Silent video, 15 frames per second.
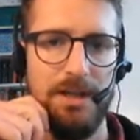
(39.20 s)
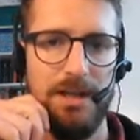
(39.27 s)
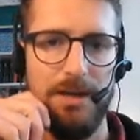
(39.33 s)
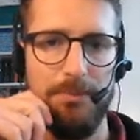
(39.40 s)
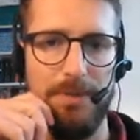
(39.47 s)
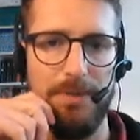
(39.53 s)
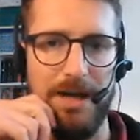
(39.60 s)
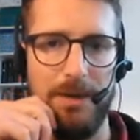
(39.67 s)

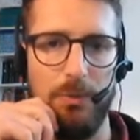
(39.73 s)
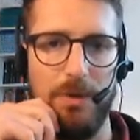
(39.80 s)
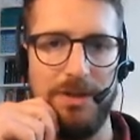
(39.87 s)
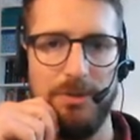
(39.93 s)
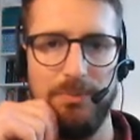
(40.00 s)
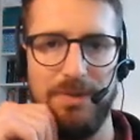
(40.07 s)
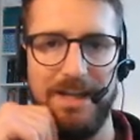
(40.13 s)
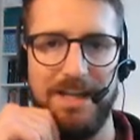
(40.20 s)
But when
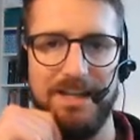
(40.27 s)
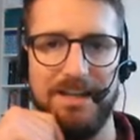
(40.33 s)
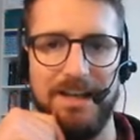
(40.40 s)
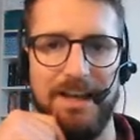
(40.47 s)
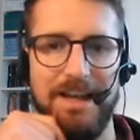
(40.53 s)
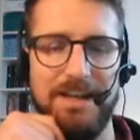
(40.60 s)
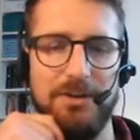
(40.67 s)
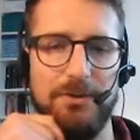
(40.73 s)
you play it
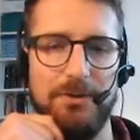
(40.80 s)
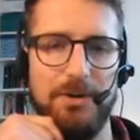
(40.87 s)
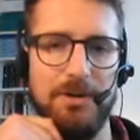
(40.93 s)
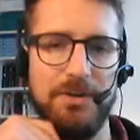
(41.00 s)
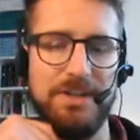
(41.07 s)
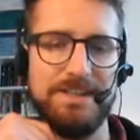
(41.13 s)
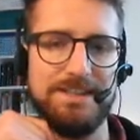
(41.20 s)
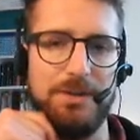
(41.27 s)
later
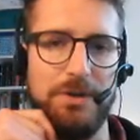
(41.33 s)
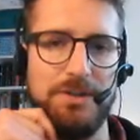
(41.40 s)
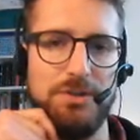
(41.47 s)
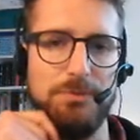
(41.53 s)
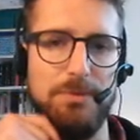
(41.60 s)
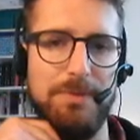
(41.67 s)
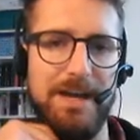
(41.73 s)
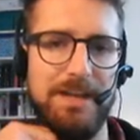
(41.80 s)
on, it's going to
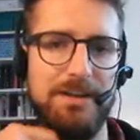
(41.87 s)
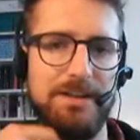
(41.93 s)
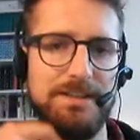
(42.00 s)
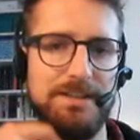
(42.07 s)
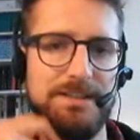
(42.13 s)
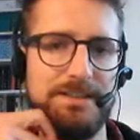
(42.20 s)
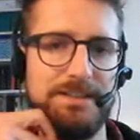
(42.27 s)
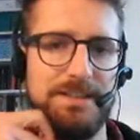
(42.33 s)
be better
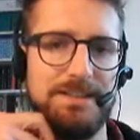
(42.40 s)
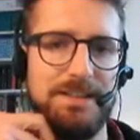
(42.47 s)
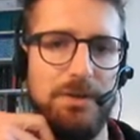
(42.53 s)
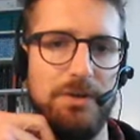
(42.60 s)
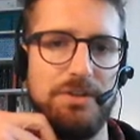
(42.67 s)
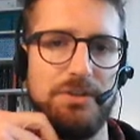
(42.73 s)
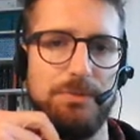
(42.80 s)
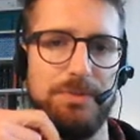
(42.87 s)
since it's
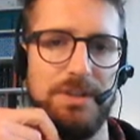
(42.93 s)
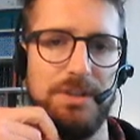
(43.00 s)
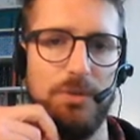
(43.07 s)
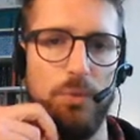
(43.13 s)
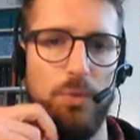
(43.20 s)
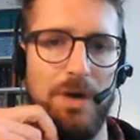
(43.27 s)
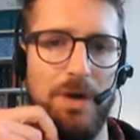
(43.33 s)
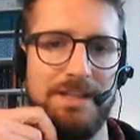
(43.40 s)
going to be
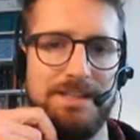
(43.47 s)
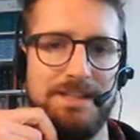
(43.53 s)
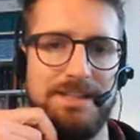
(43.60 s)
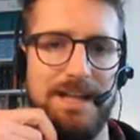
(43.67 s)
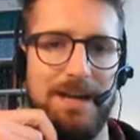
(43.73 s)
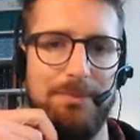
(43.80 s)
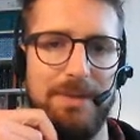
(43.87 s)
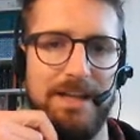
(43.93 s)
one
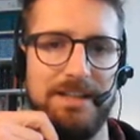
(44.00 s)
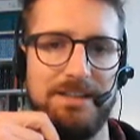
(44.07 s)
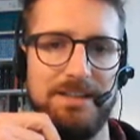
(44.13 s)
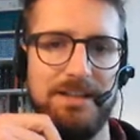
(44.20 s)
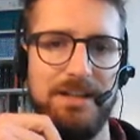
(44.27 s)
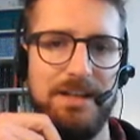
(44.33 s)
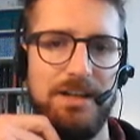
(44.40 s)
tablet